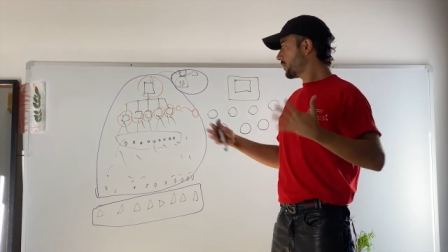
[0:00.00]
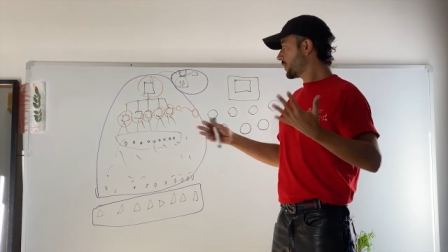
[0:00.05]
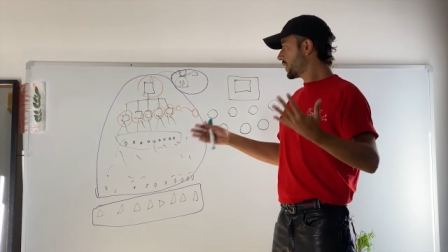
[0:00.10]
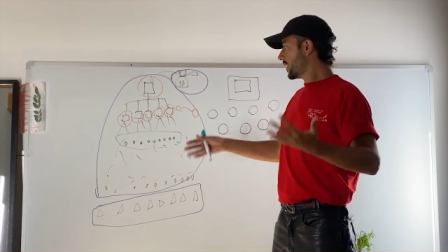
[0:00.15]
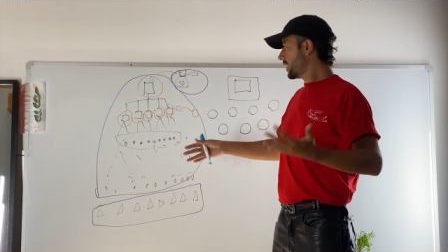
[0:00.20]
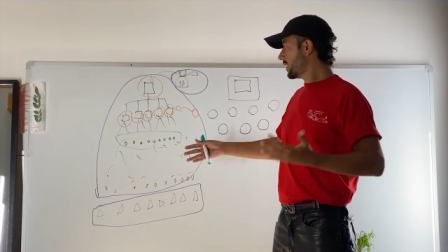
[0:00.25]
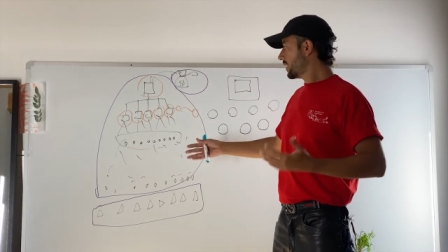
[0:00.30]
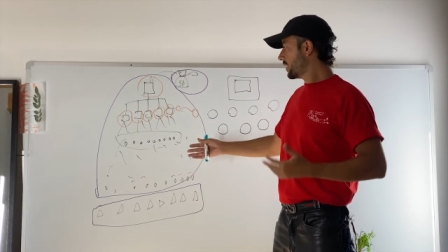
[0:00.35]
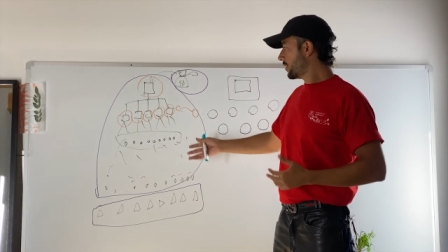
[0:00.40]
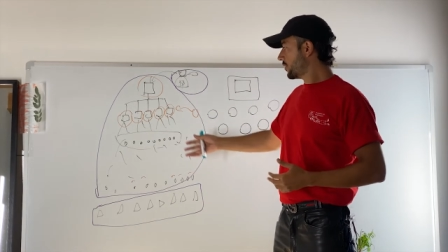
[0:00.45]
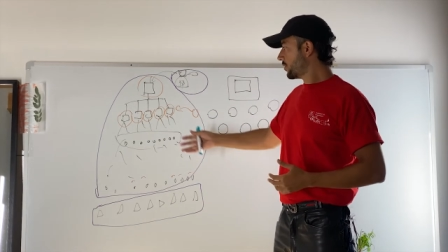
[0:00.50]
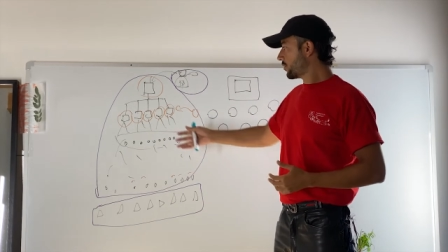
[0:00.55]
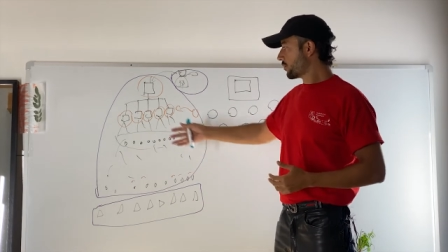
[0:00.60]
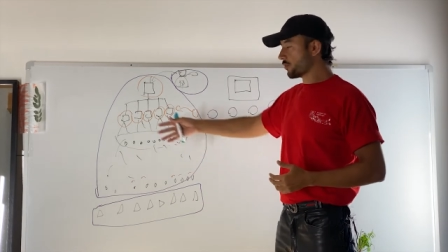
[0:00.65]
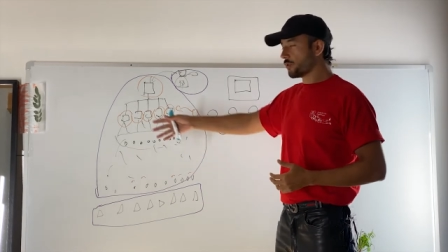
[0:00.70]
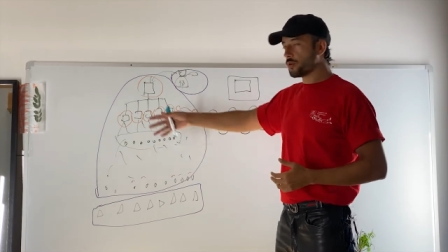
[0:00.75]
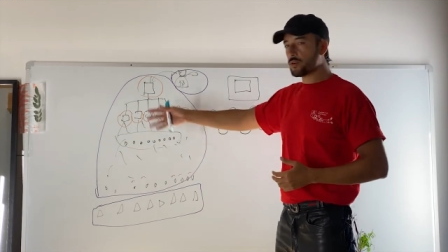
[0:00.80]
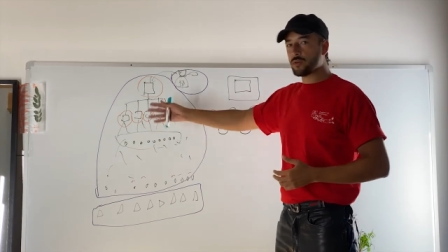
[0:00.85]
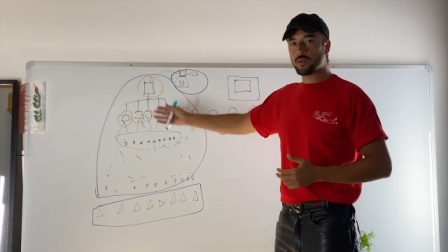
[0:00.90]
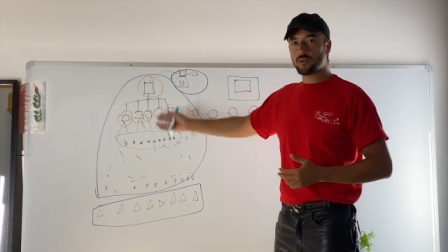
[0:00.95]
getting a
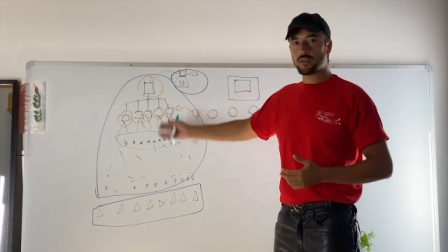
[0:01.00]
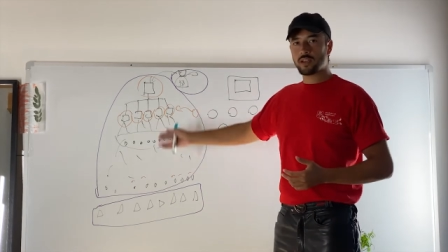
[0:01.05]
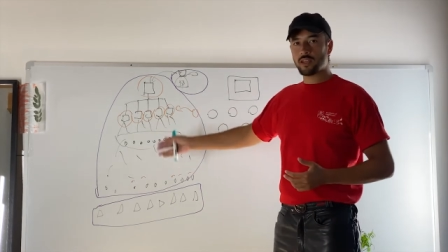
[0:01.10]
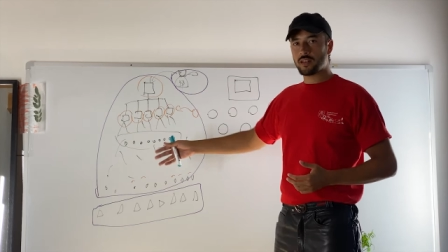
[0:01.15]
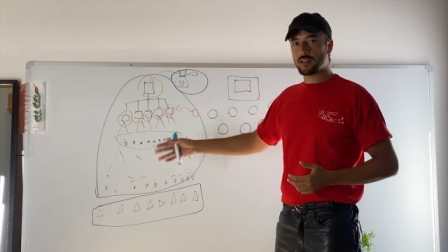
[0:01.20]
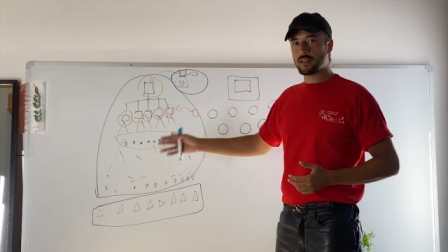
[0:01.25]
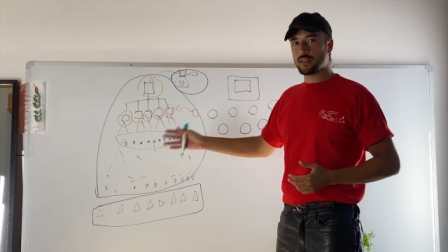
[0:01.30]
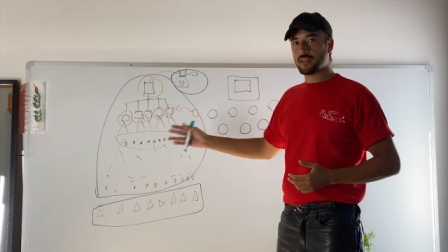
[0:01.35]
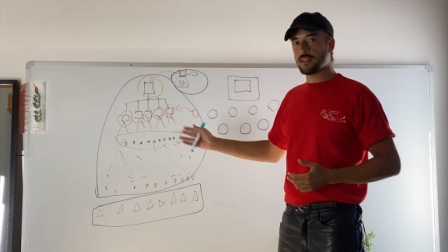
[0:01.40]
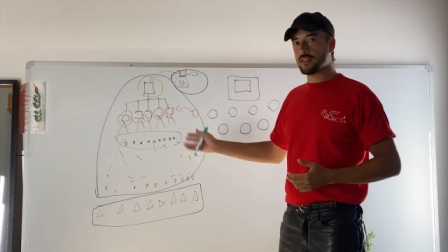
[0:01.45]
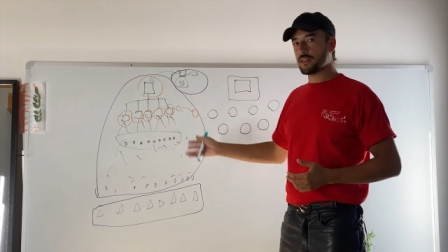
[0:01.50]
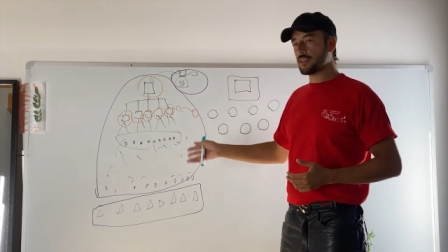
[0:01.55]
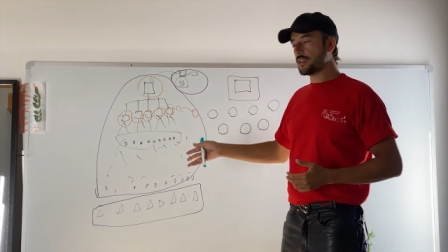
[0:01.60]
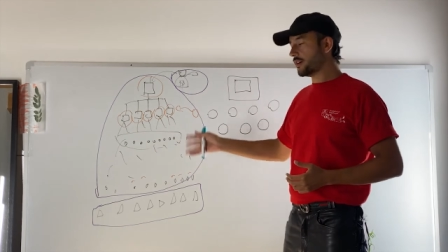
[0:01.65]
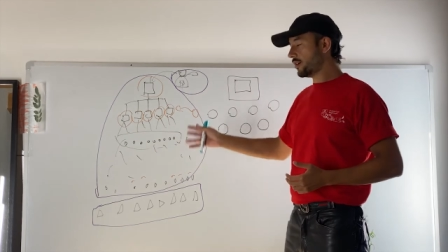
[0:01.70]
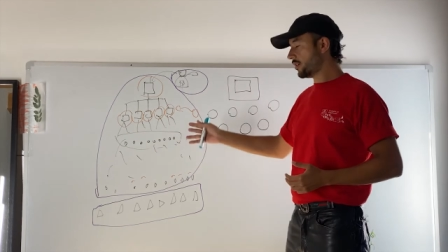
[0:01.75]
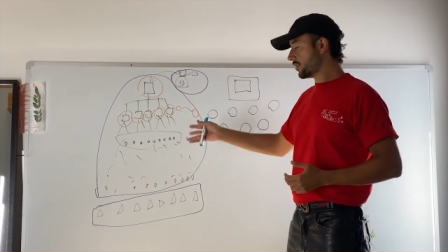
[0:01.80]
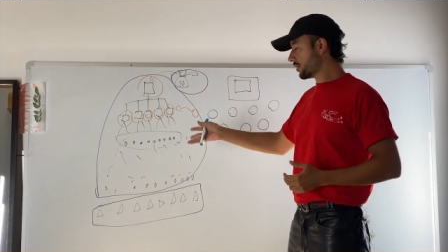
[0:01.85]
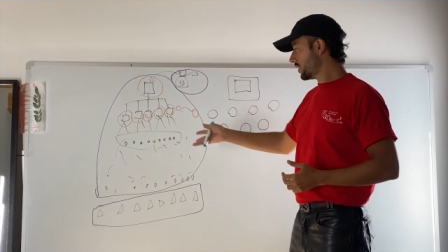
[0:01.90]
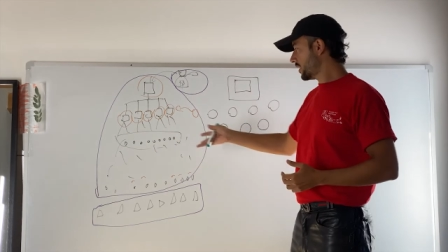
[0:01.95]
role in the
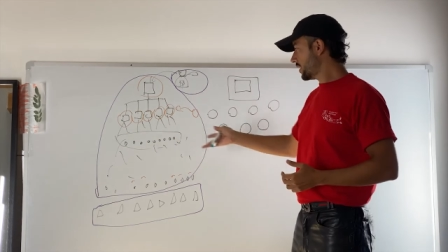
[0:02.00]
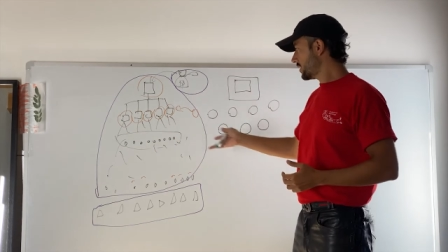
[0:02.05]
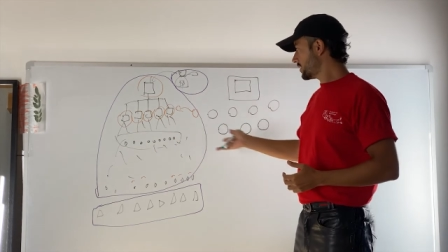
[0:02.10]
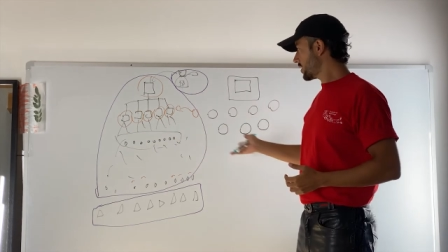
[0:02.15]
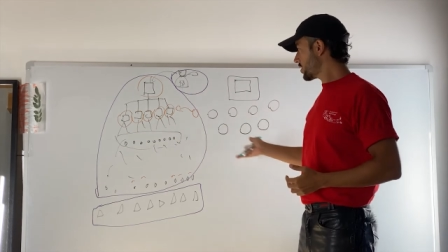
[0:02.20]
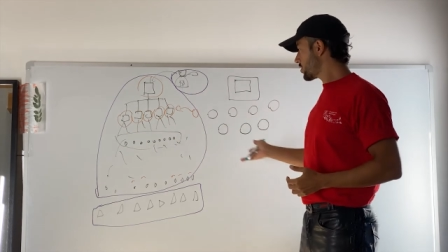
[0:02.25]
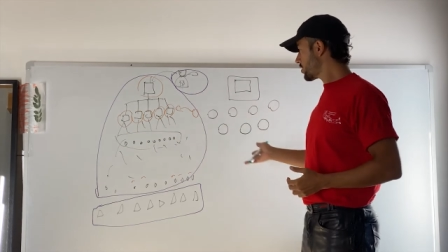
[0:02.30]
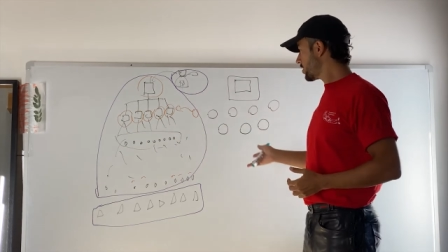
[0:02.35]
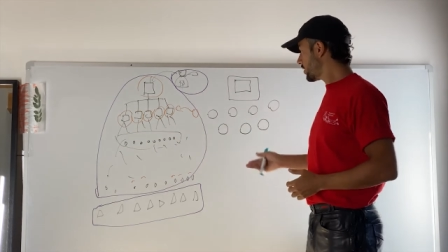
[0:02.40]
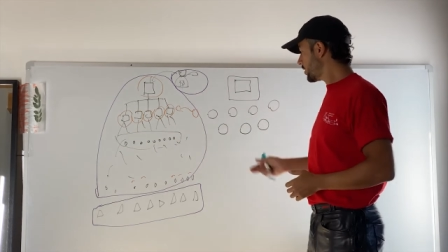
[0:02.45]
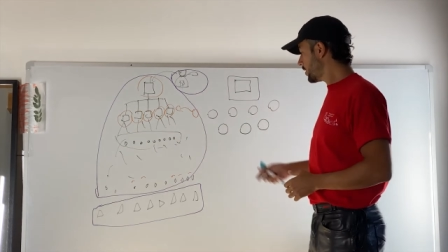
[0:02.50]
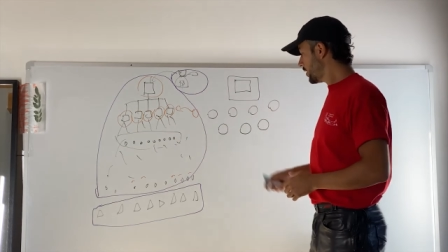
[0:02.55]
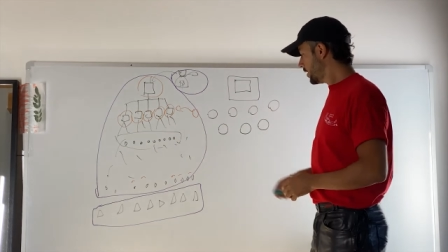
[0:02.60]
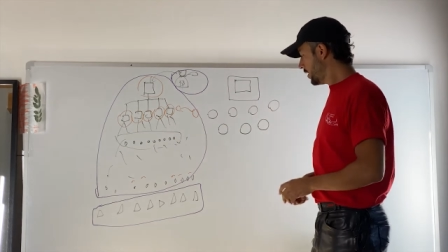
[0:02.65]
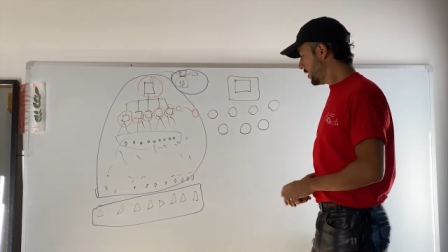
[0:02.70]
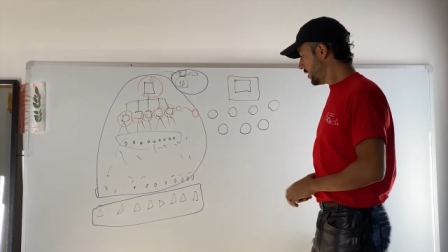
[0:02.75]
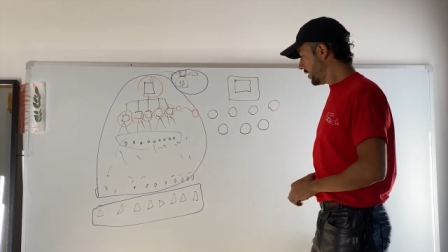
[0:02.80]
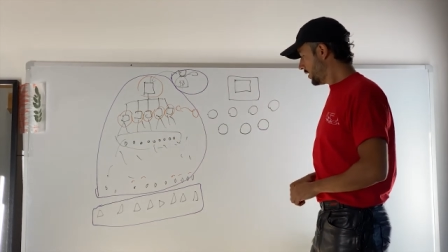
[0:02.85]
organization.